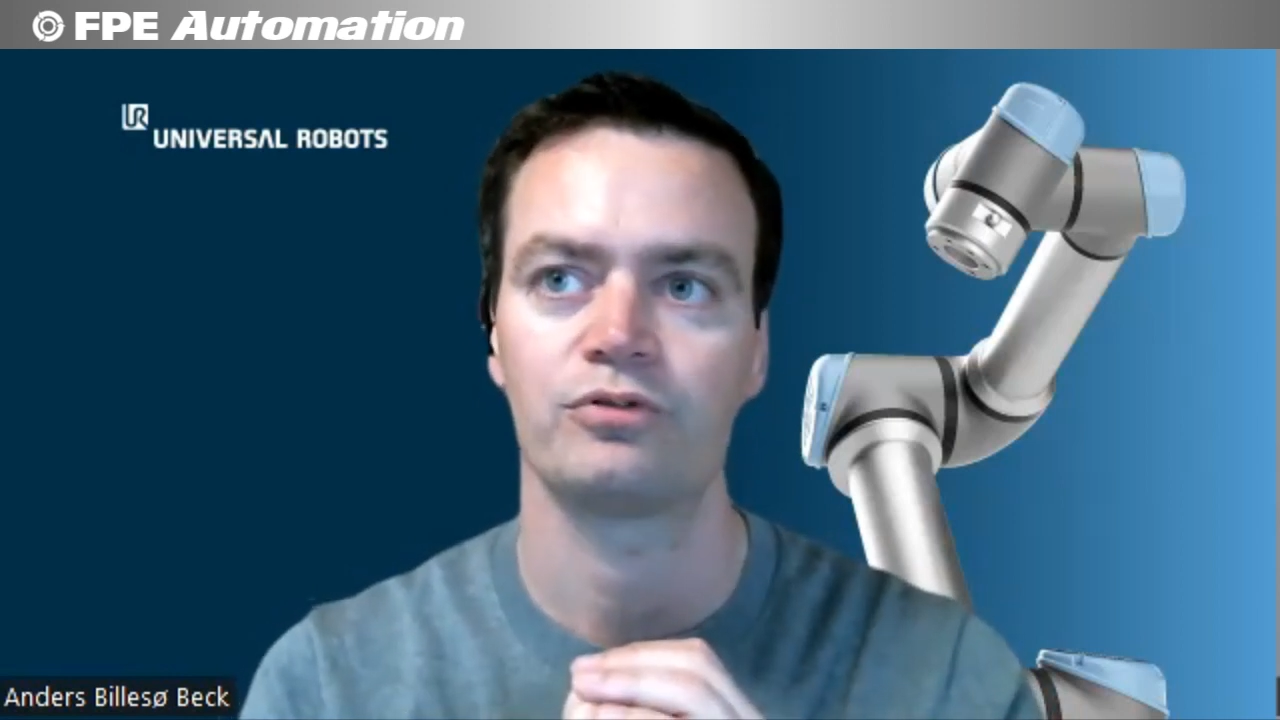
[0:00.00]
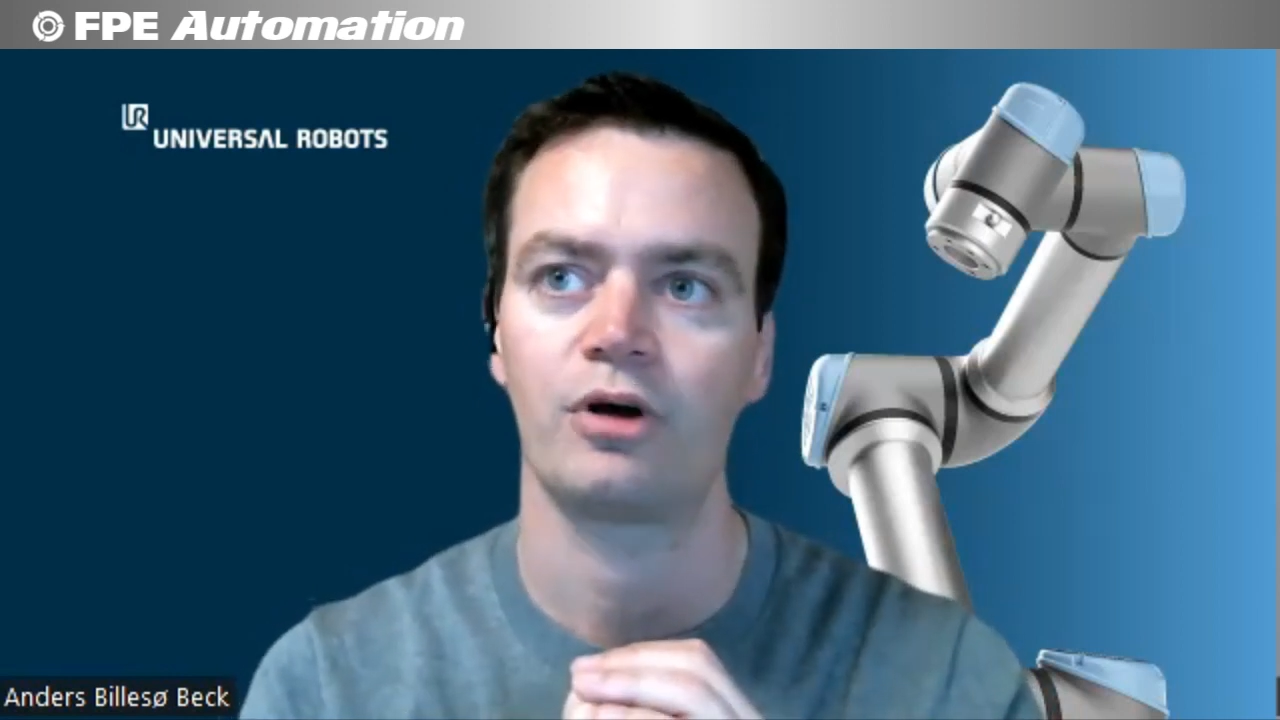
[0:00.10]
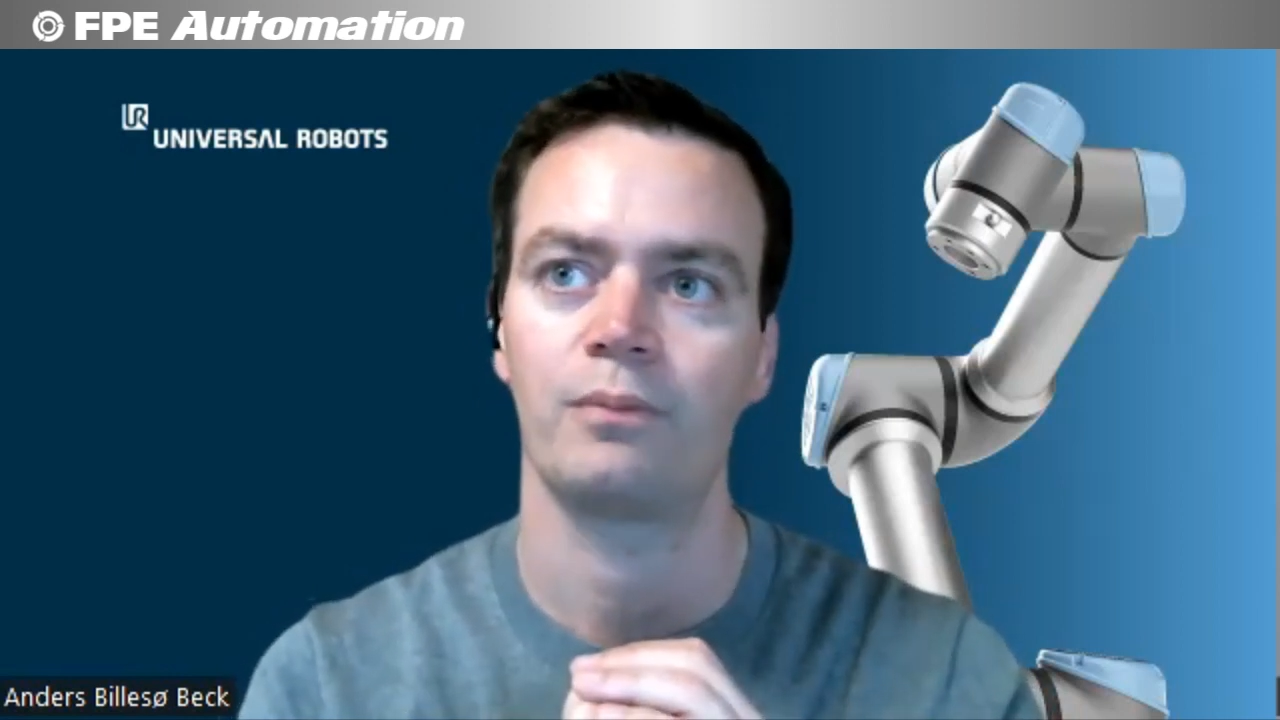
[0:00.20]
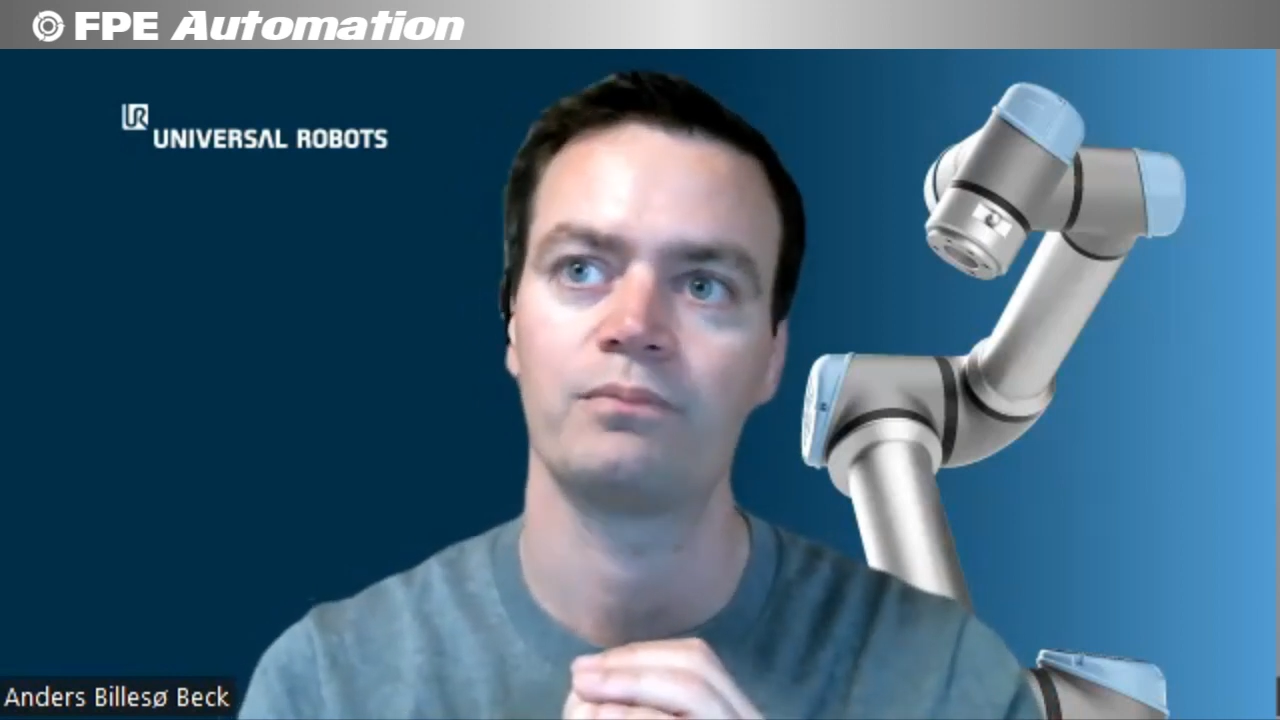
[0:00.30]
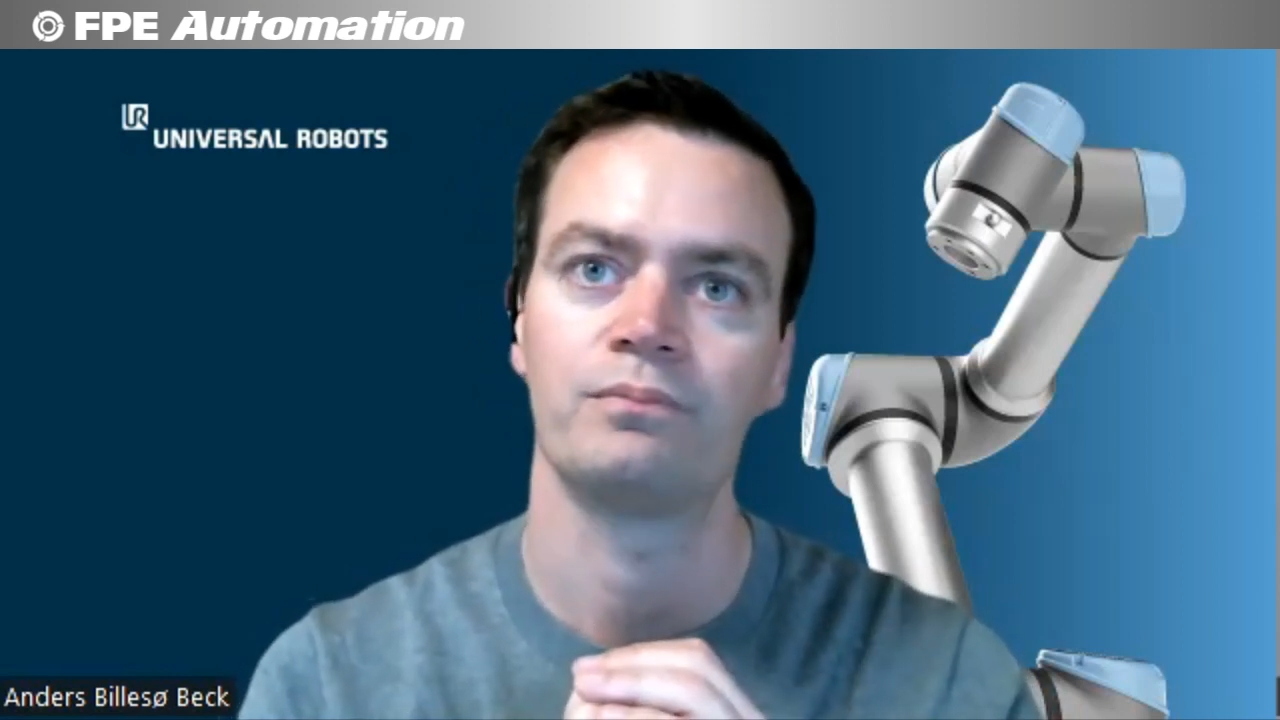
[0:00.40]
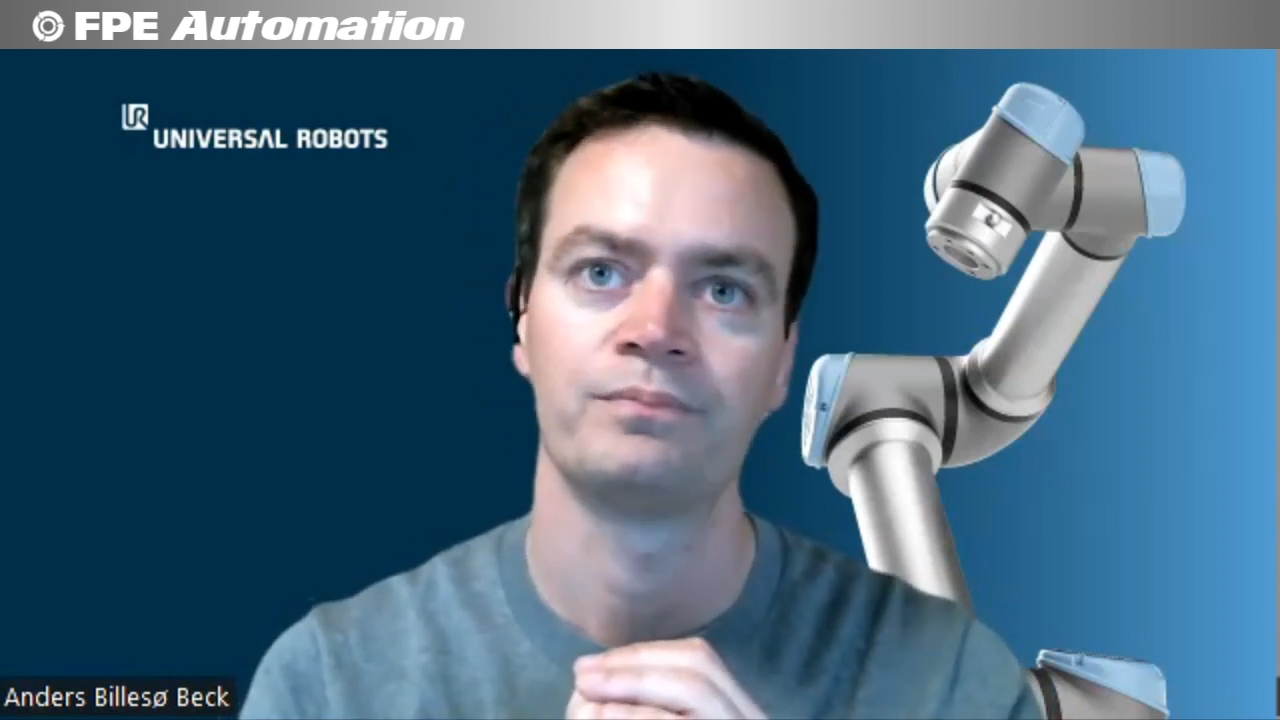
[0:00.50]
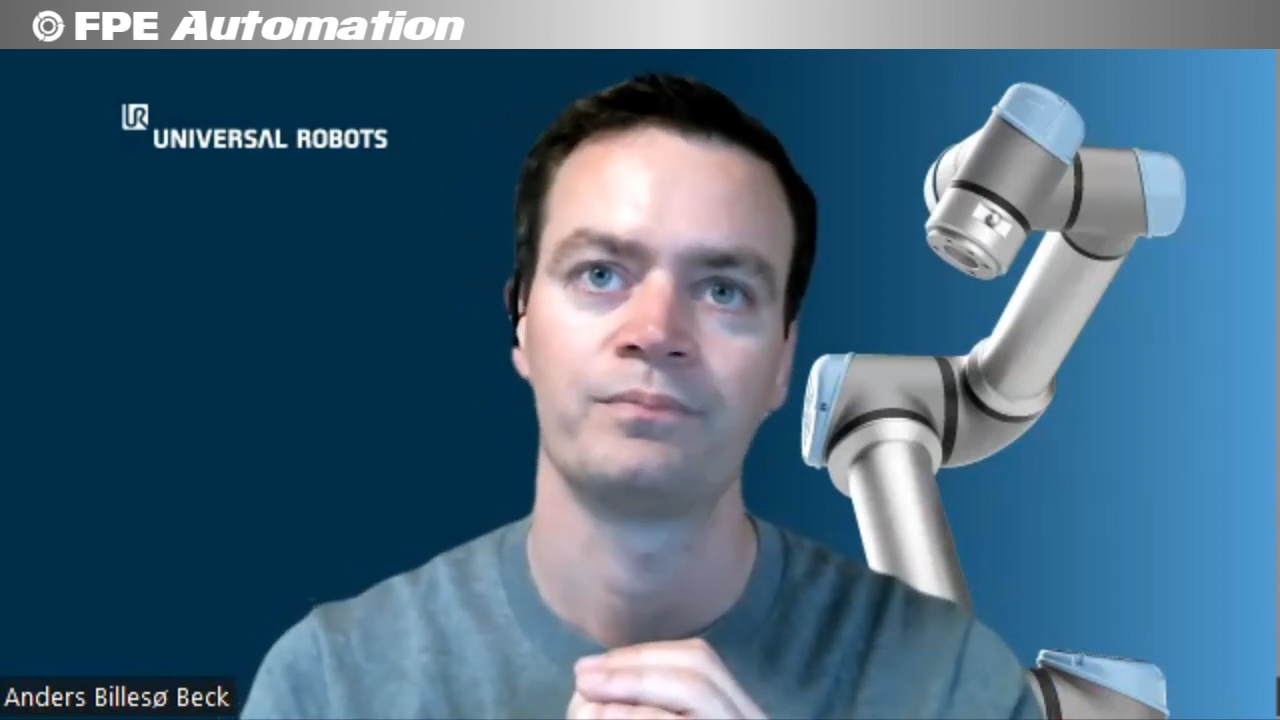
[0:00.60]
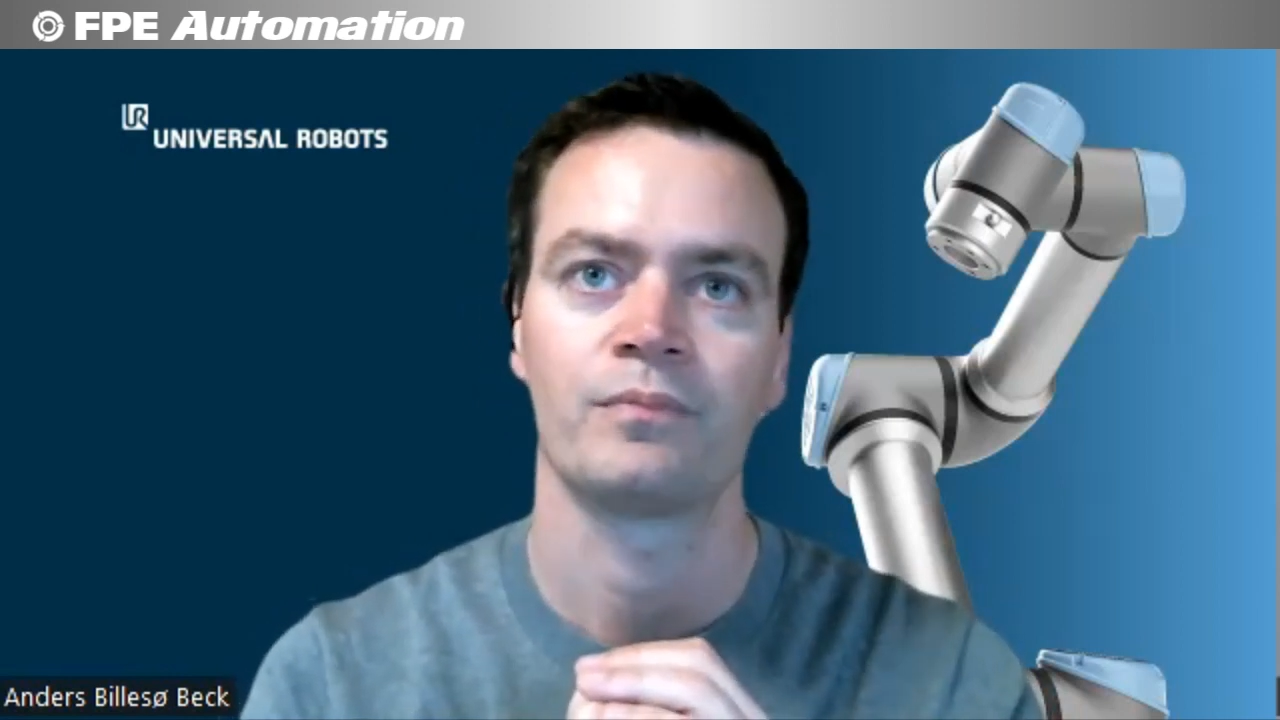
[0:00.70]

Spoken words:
some